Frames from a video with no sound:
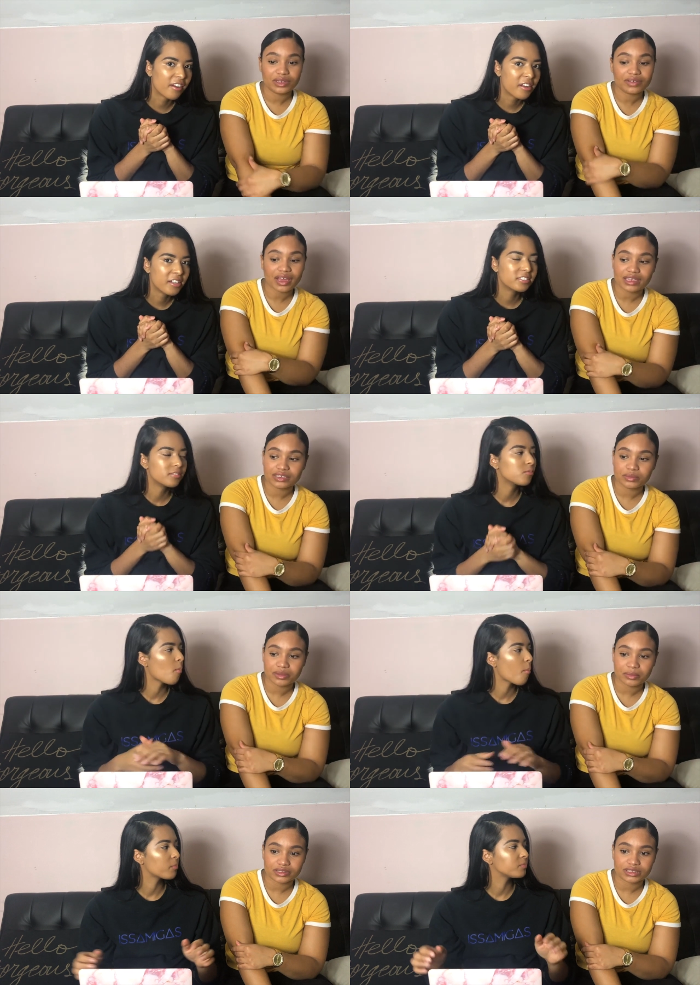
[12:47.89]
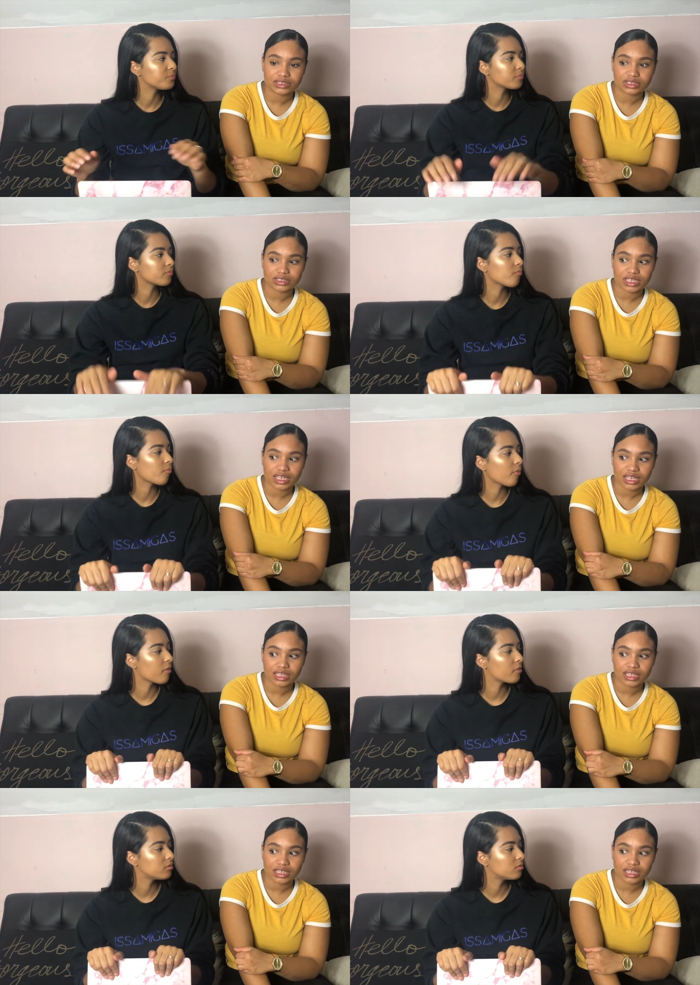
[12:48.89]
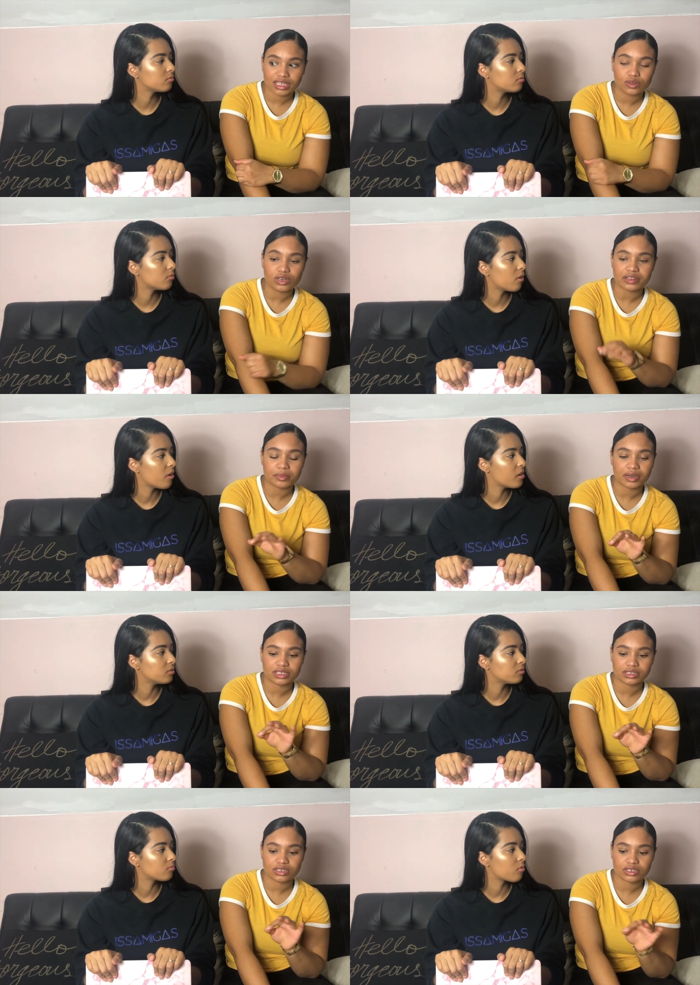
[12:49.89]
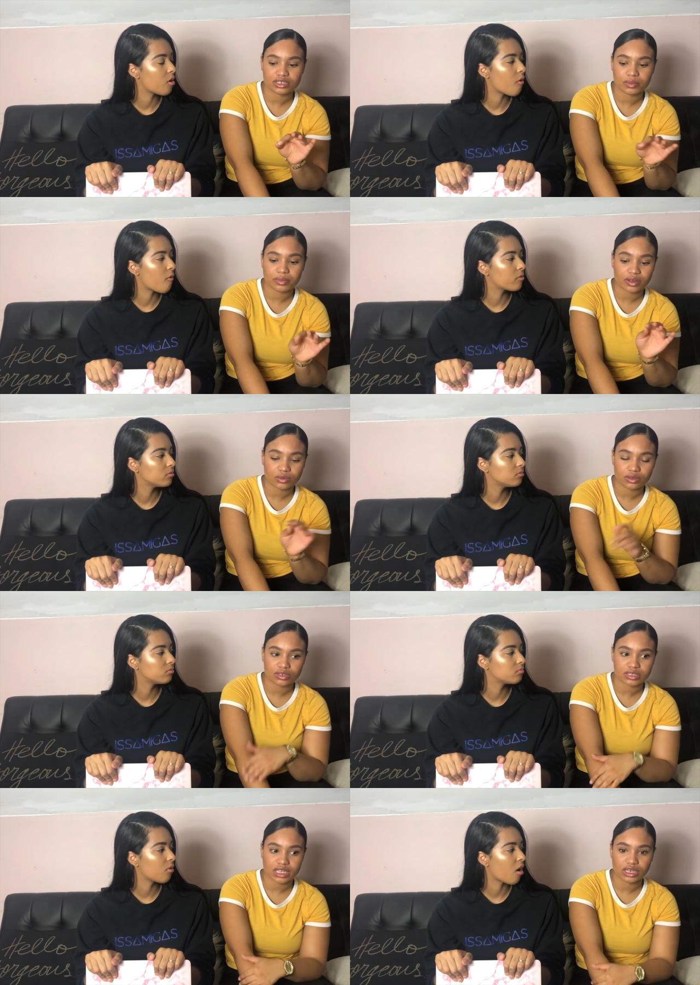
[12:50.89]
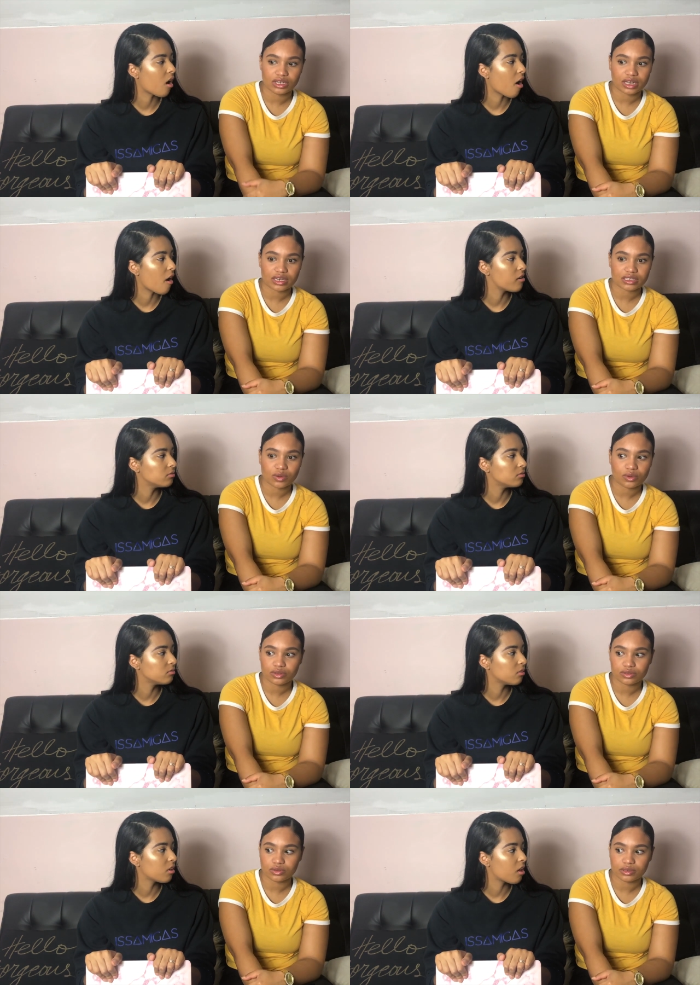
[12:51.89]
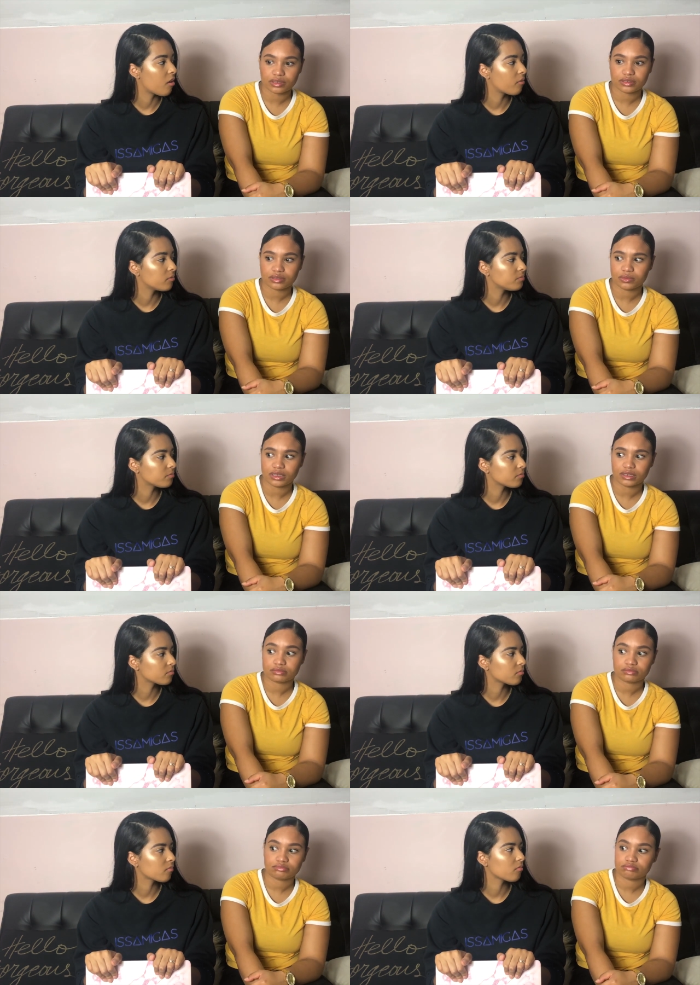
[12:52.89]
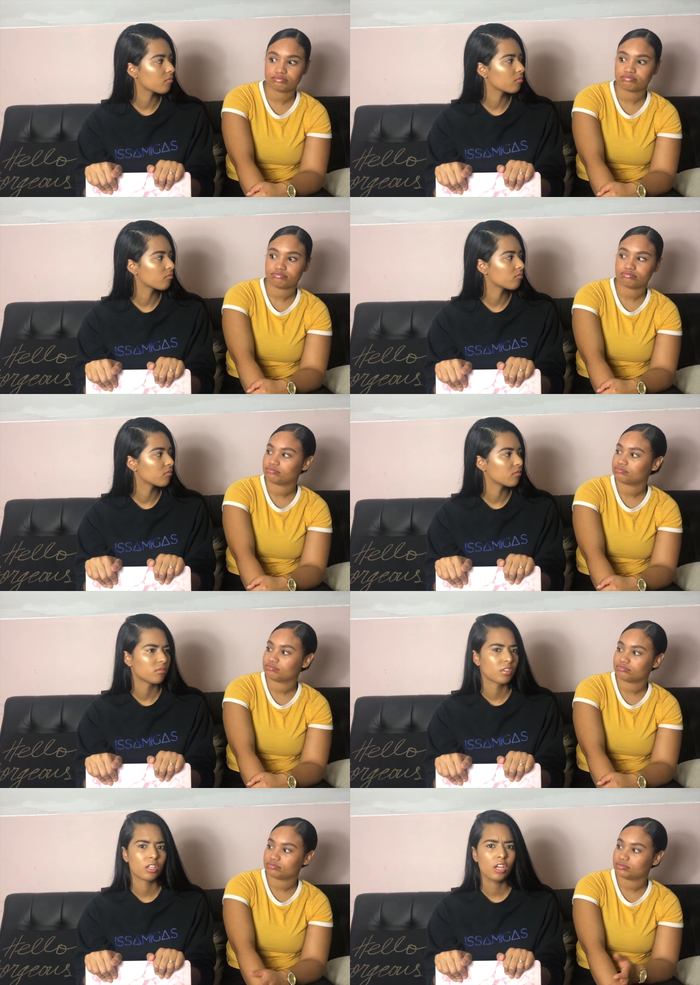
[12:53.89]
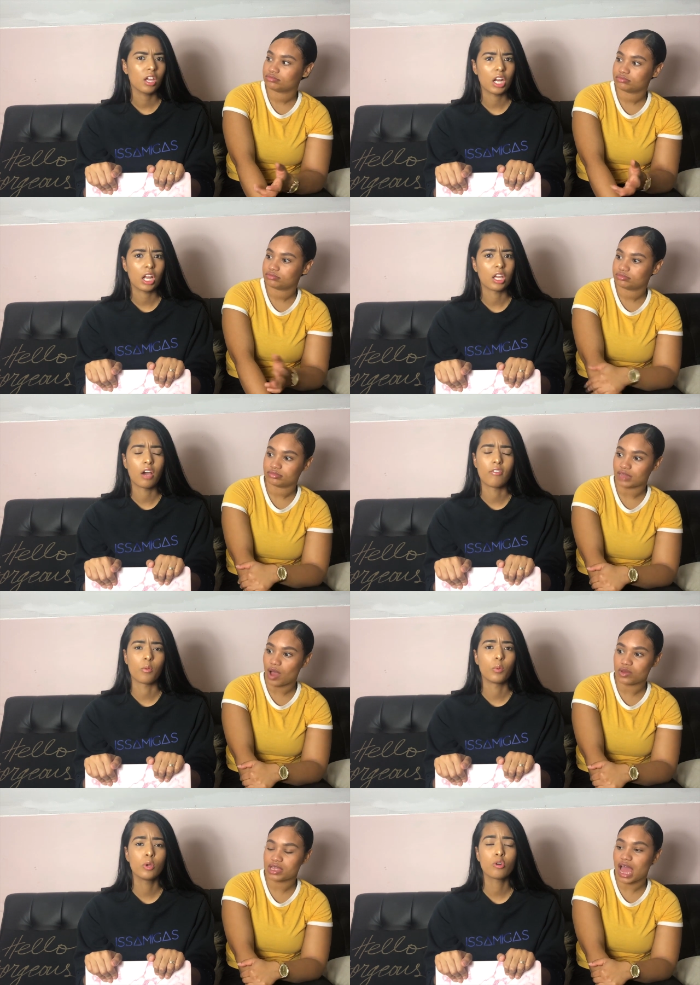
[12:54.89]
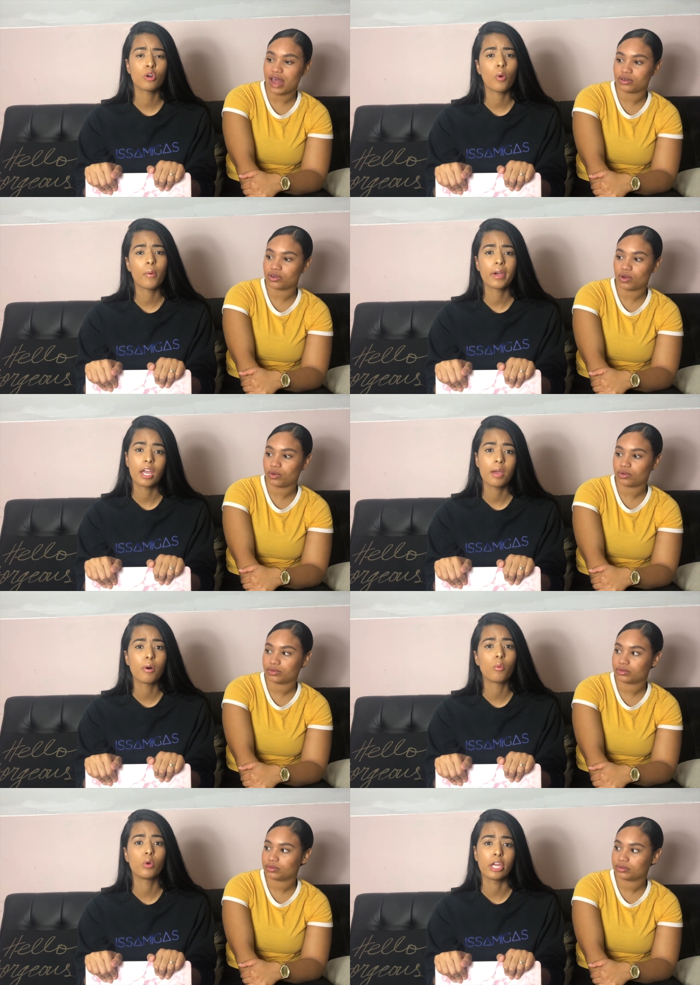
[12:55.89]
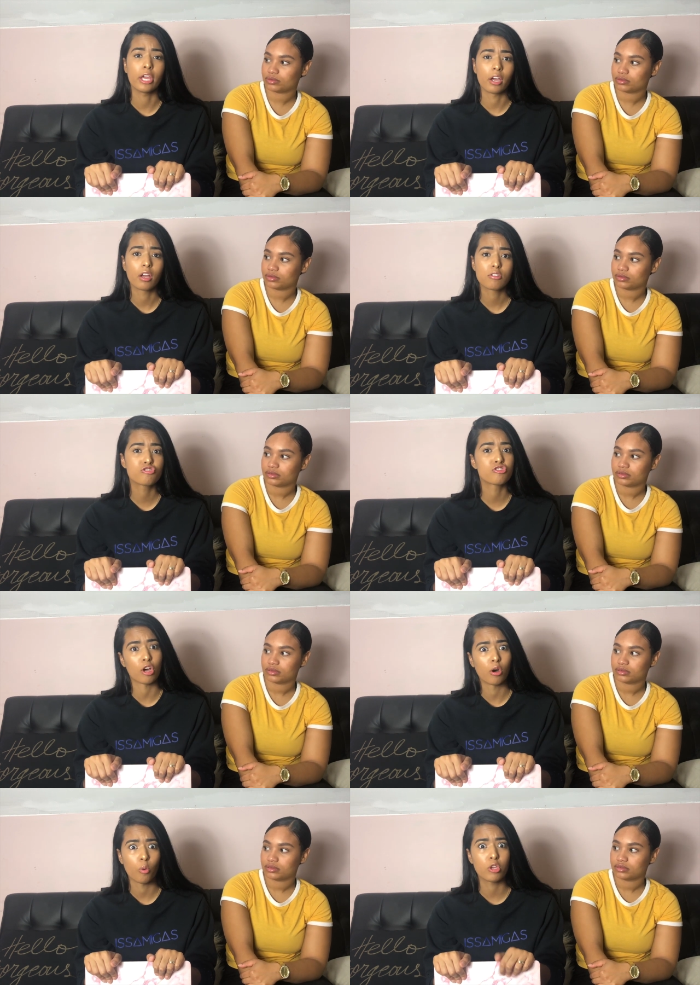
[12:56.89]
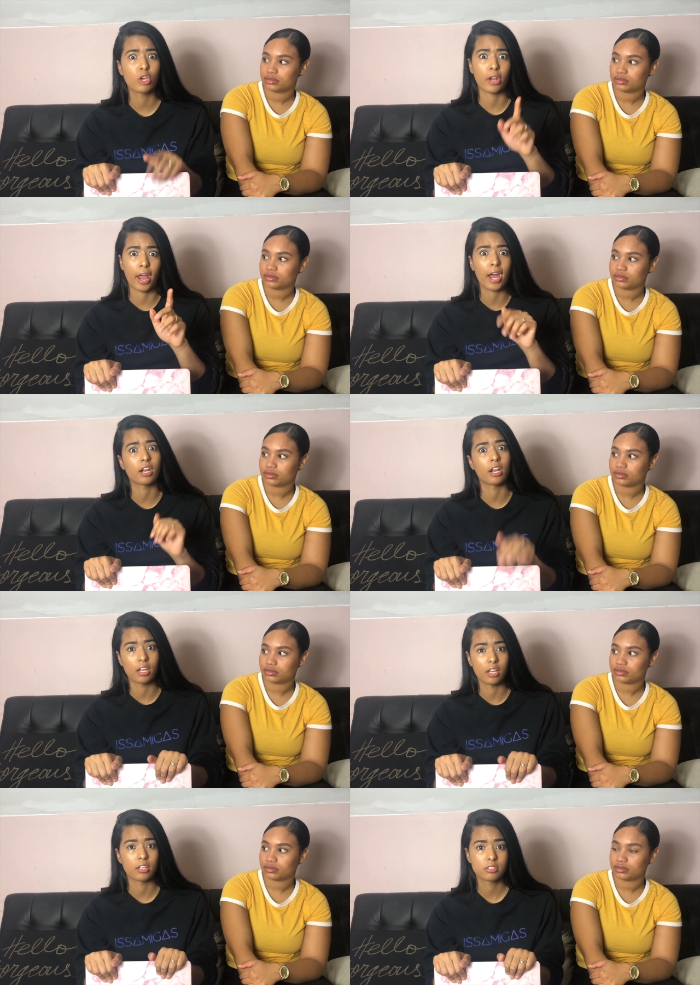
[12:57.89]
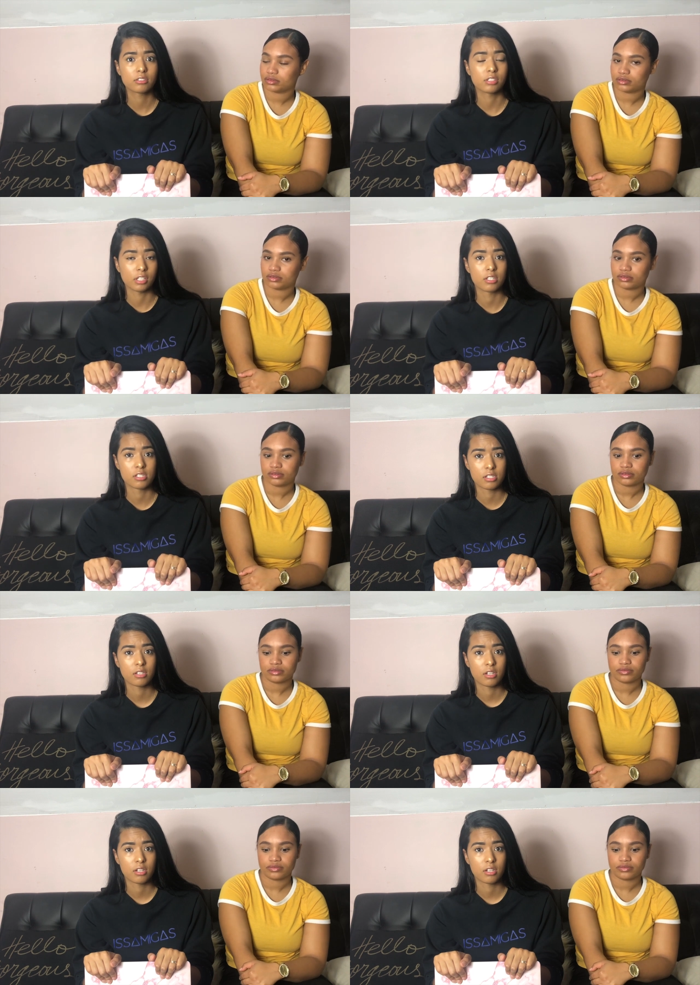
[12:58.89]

Speaker 1: We even had some of the bartenders like, not the bartenders, the bottle girls like look at us like, what are you doing? We're like, yeah, like all right, we like, don't know why we're here, but we're here, so you're gonna act like it, sis.